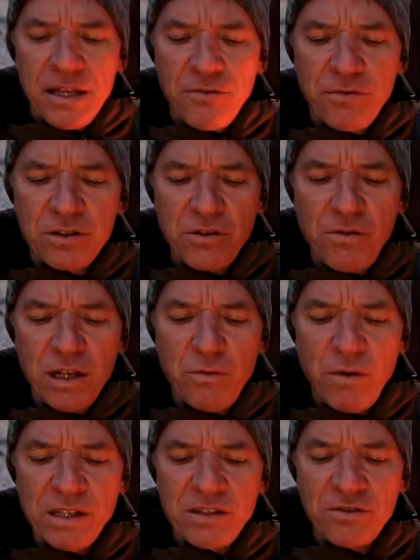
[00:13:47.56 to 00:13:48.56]
There was only
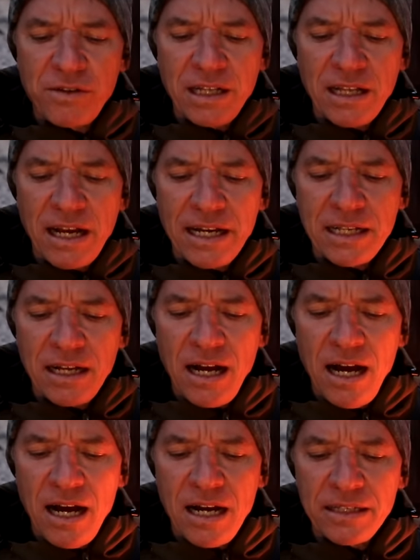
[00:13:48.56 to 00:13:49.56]
one streetlight
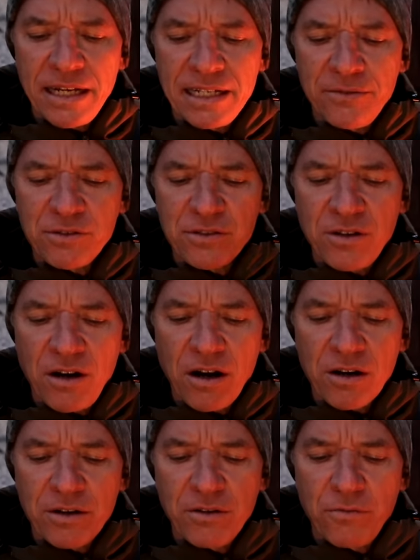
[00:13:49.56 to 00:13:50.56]
on and it was
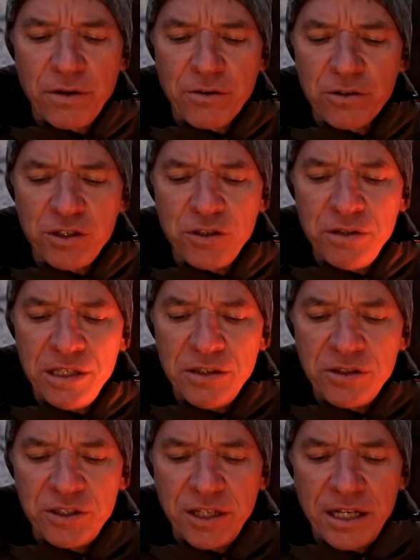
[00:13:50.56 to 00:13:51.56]
dark. We were shooting
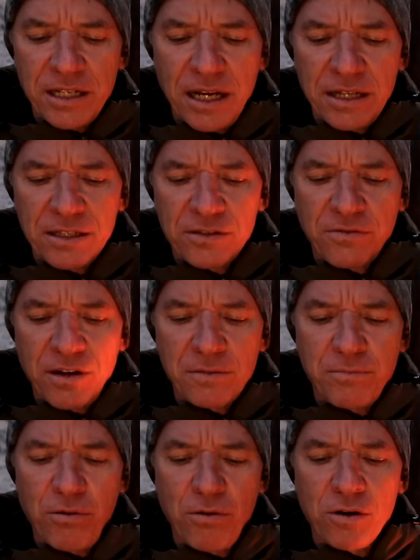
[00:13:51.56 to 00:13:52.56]
the shit on this
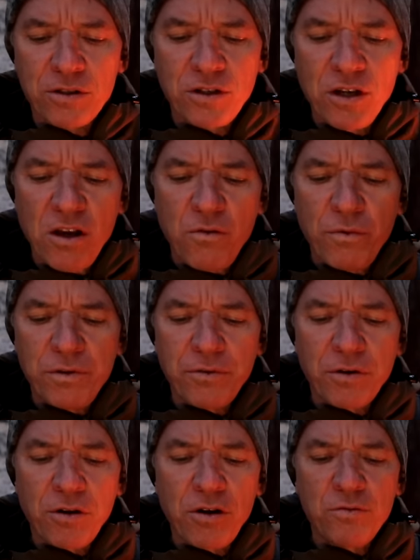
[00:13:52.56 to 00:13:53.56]
front porch when
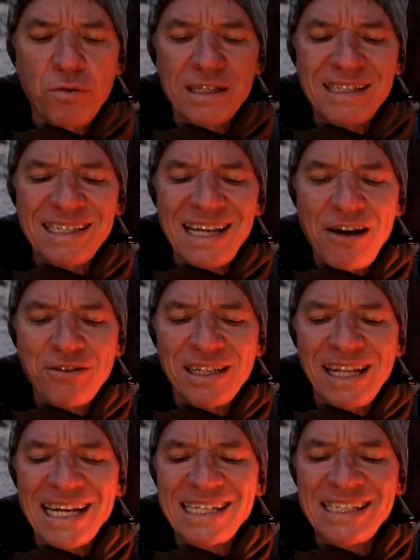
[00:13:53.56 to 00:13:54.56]
we heard what sounded
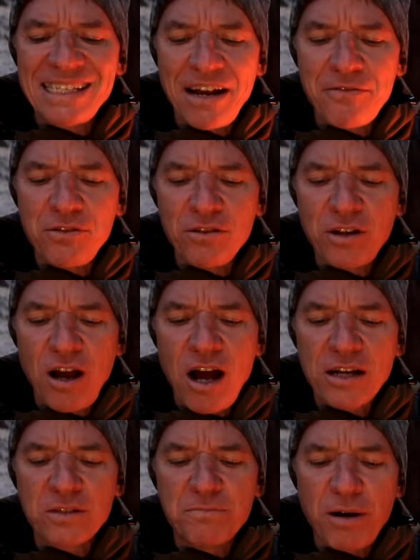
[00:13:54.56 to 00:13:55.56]
like several
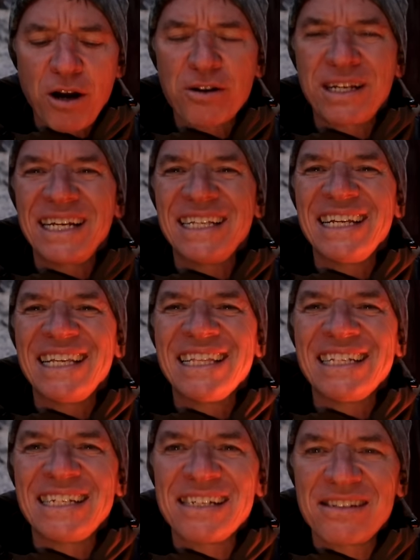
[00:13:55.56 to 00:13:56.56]
dogs barking in
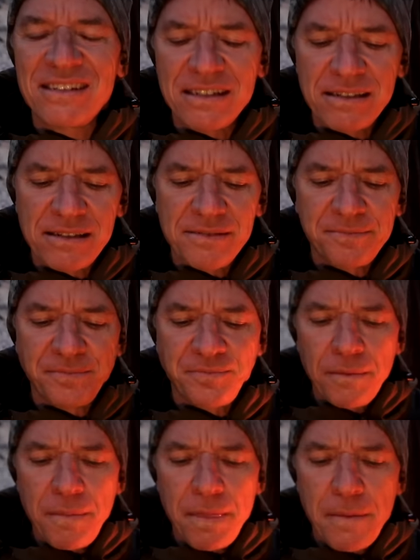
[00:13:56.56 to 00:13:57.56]
the distance.
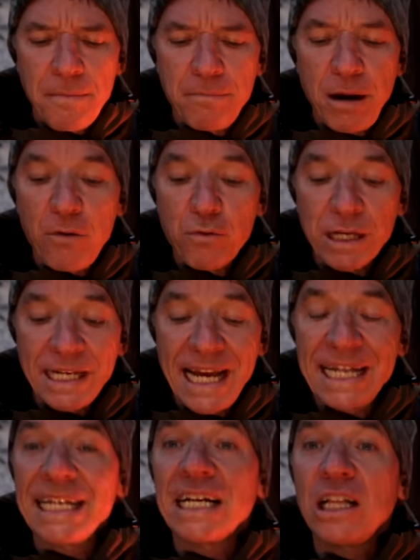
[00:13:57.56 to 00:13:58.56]
But we're
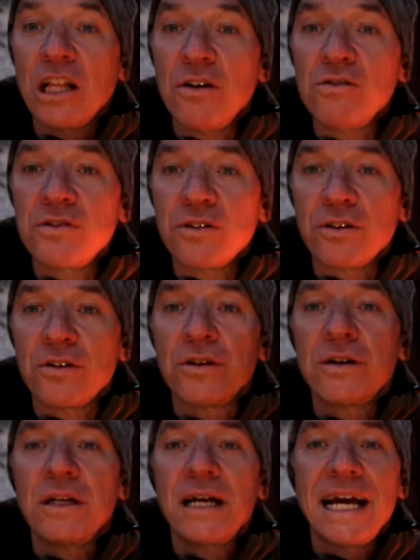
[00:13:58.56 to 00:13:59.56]
getting closer
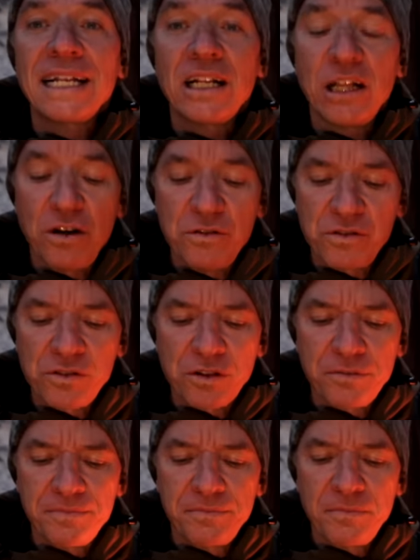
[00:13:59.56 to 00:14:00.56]
and
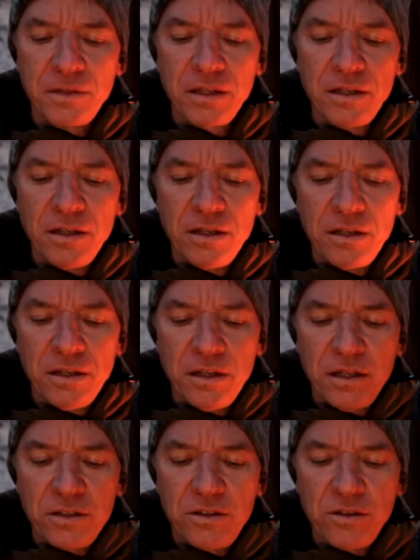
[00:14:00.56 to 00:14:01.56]
closer.
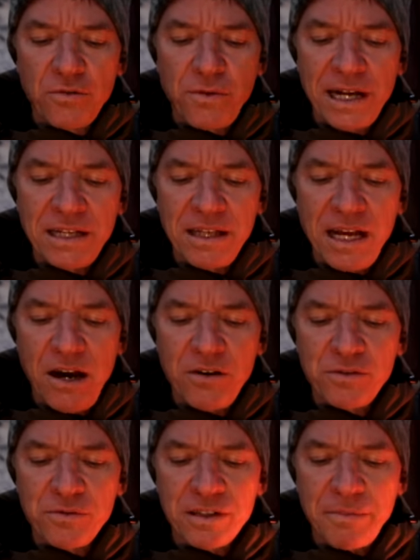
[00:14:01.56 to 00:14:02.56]
To the right of the
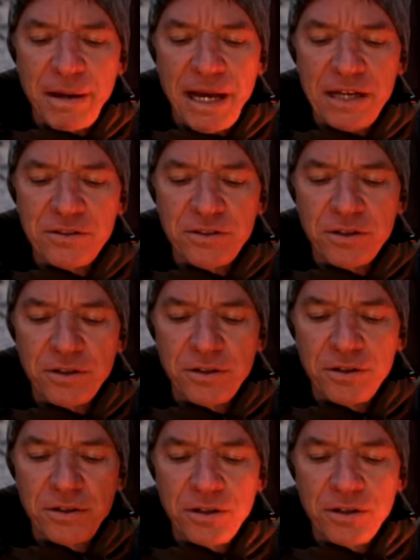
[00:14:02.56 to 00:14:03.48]
house was a pasture